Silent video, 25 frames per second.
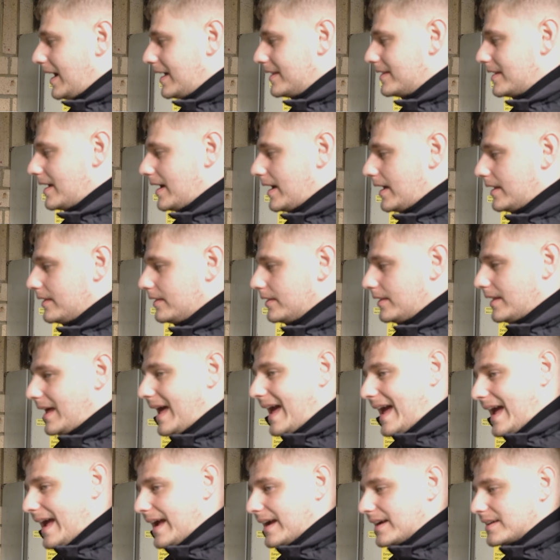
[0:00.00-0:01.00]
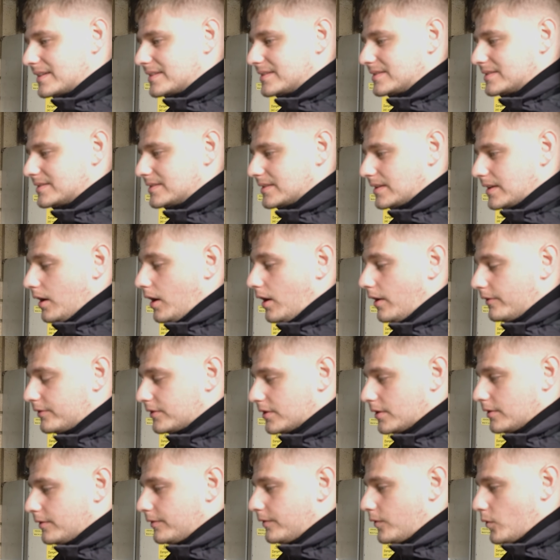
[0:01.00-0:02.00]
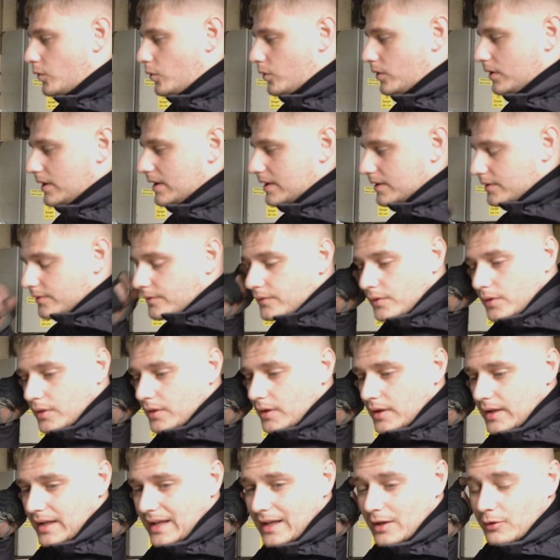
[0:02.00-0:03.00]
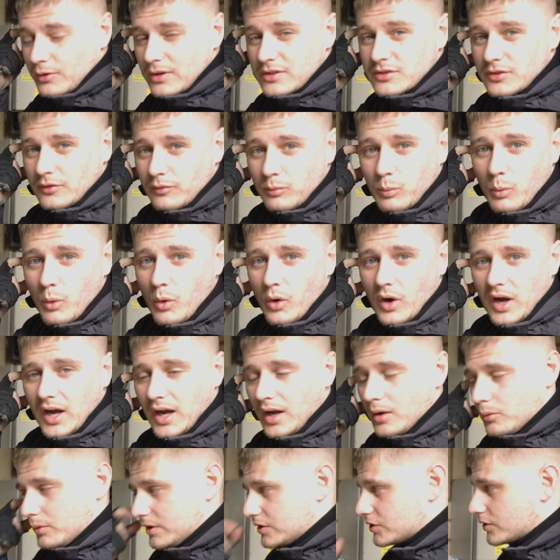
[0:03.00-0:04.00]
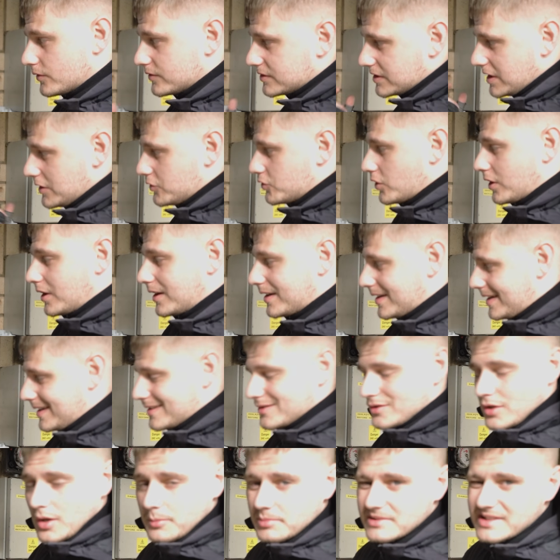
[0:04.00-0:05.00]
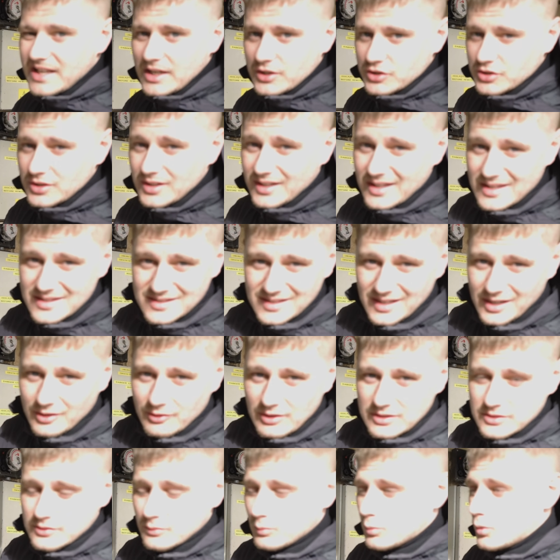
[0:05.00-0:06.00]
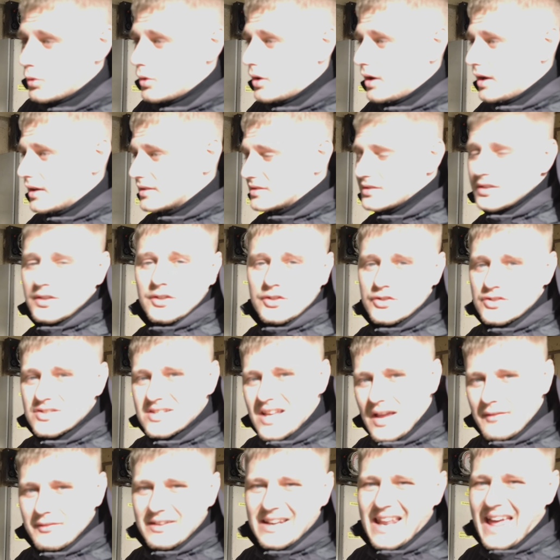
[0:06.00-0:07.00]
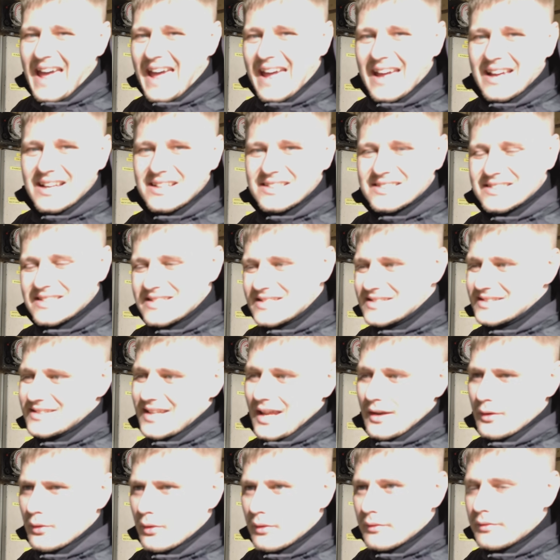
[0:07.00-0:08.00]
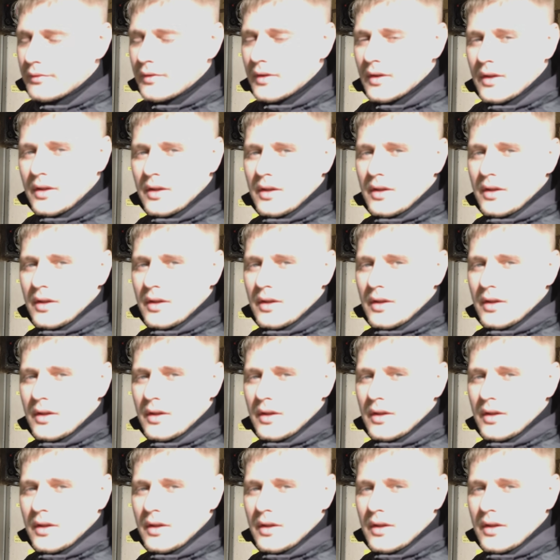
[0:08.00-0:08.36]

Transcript: And then the X after the 4 is for the ingress of water, which obviously trunking has no protection against ingress of water, so you just have an X instead of,